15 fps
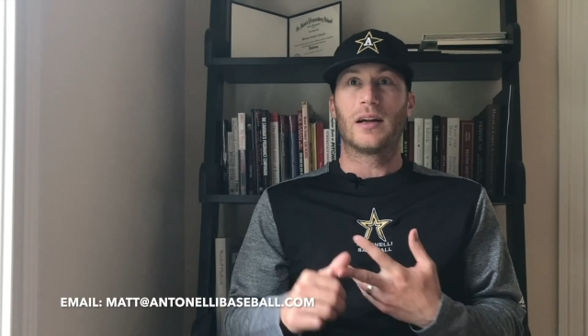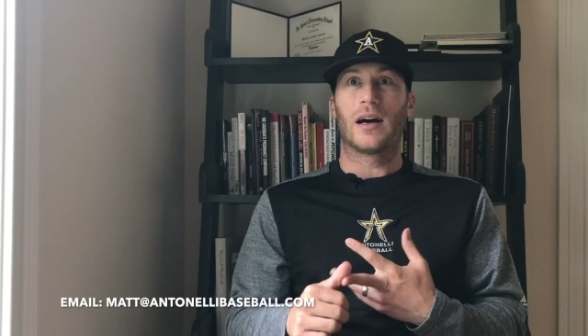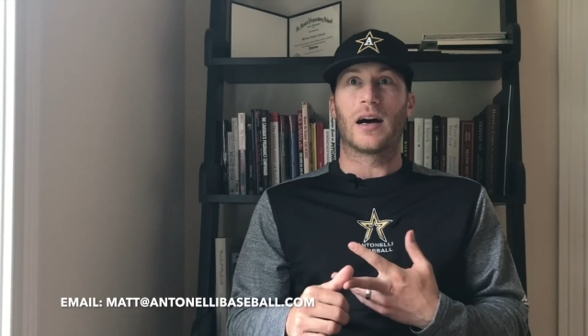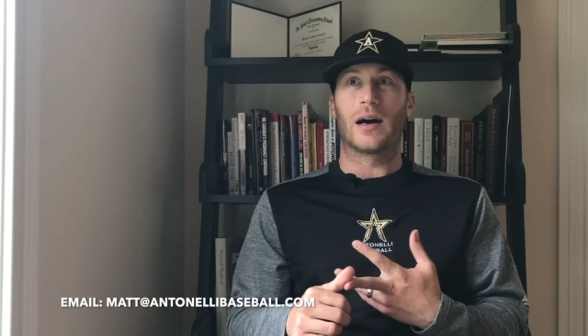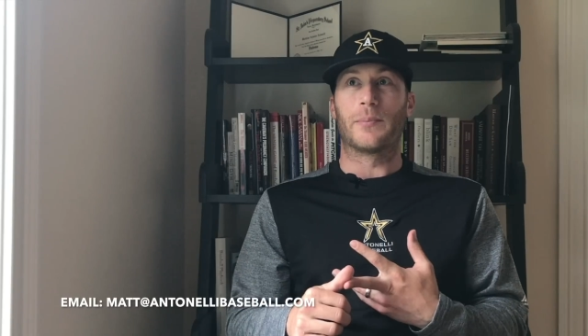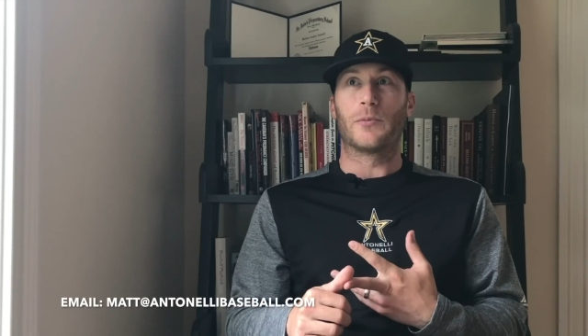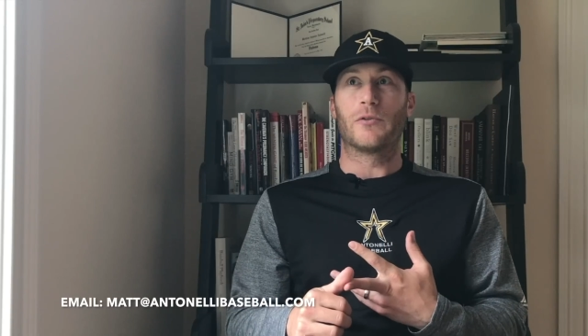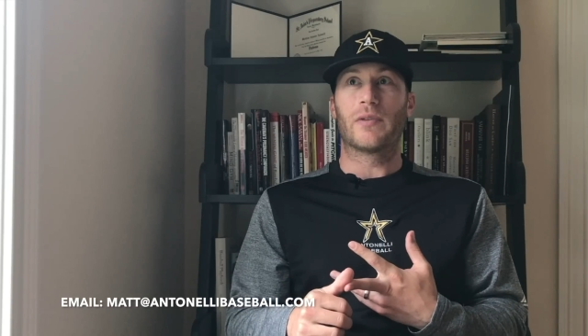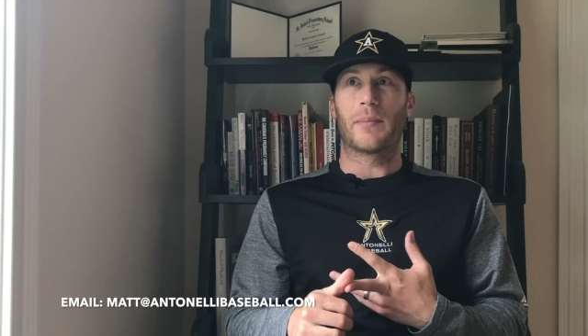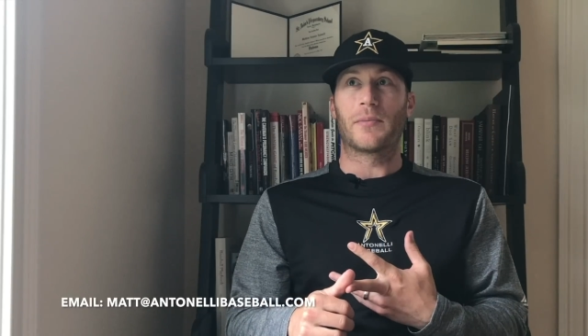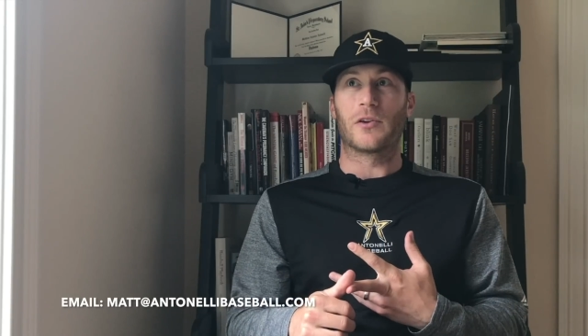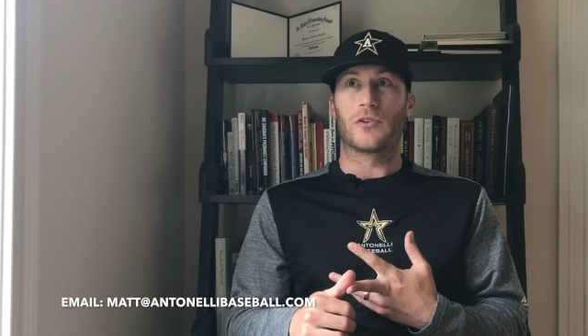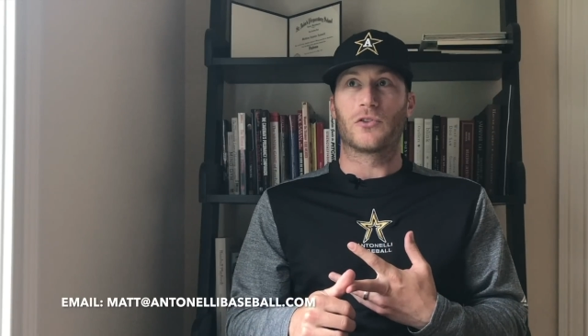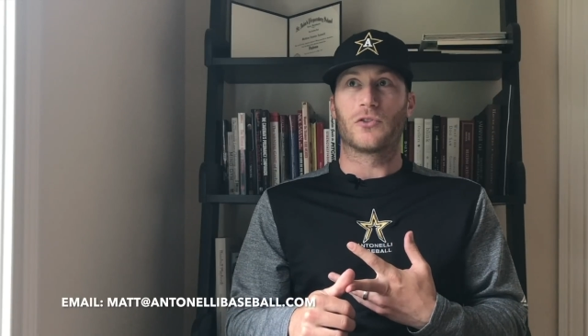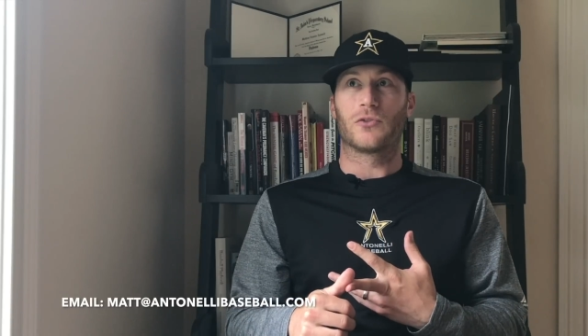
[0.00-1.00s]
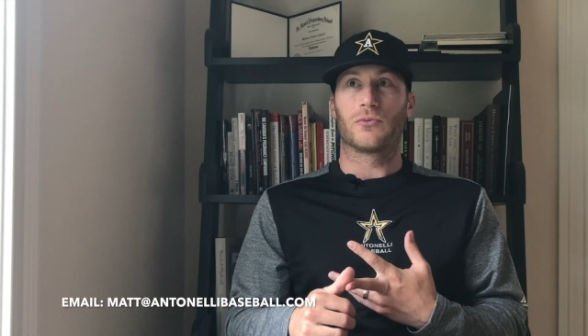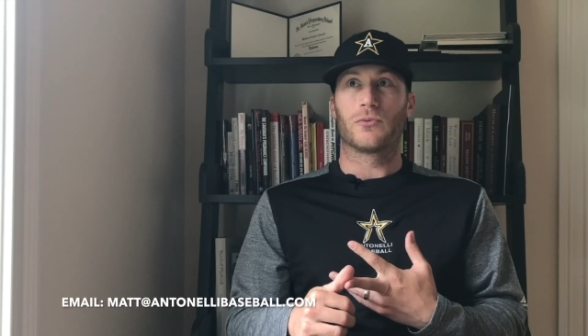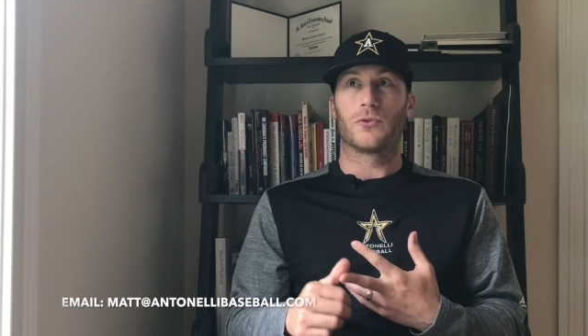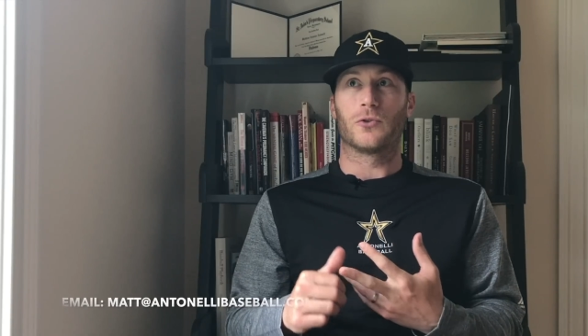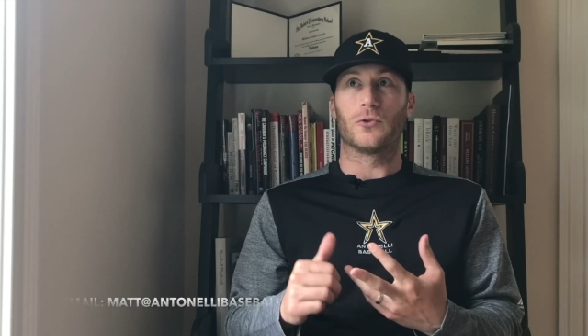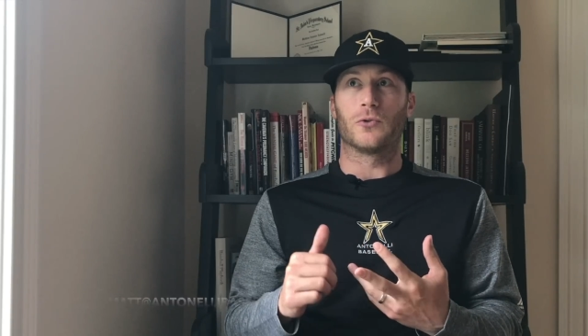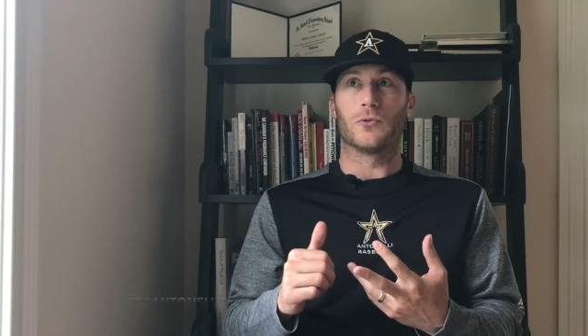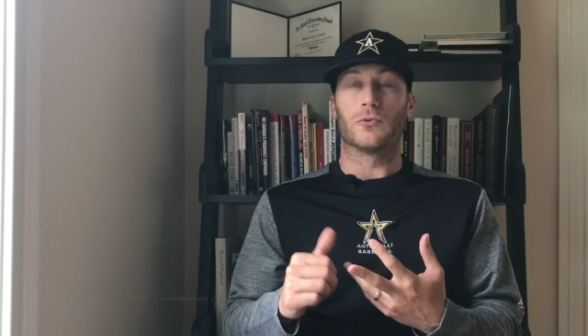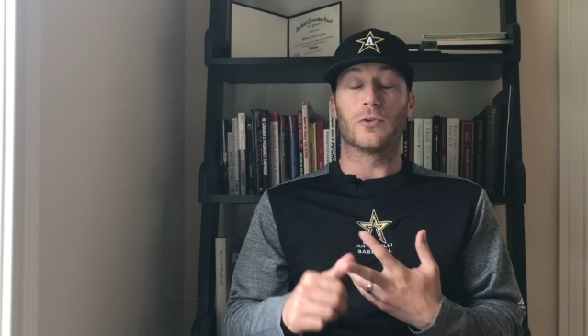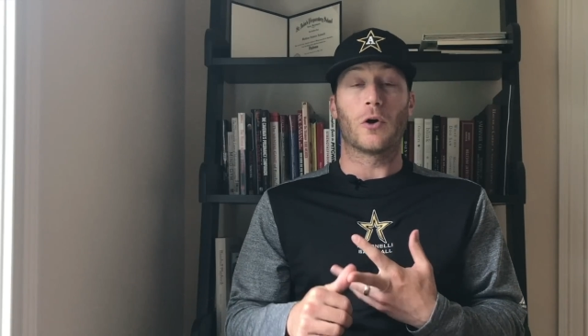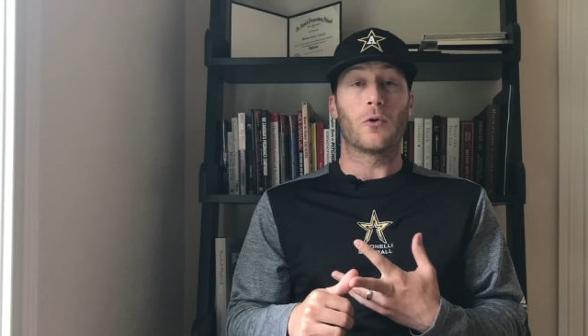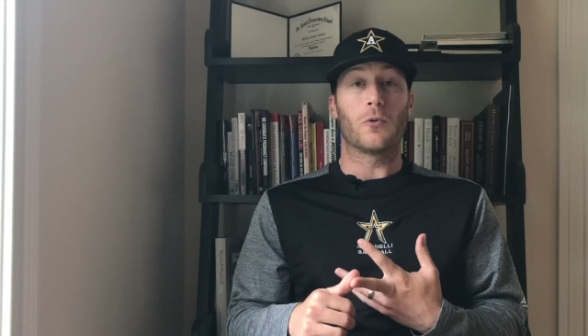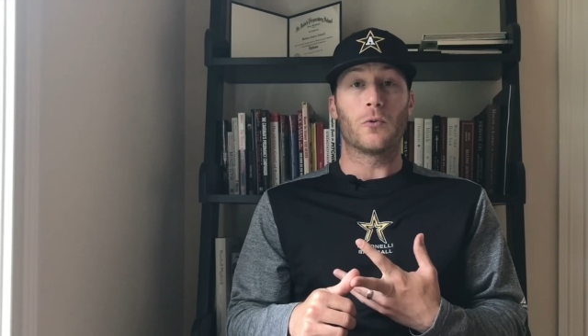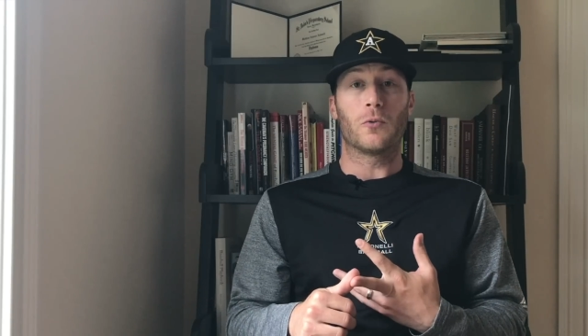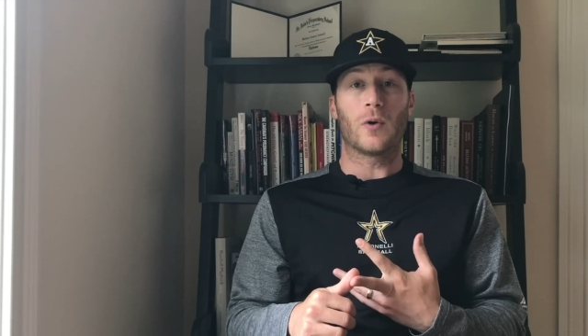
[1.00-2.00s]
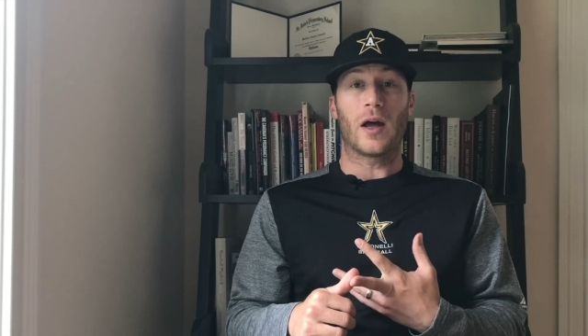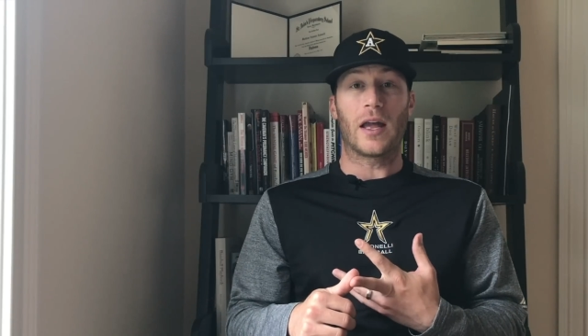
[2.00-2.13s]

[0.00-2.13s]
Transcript: Uh, moved up to, to low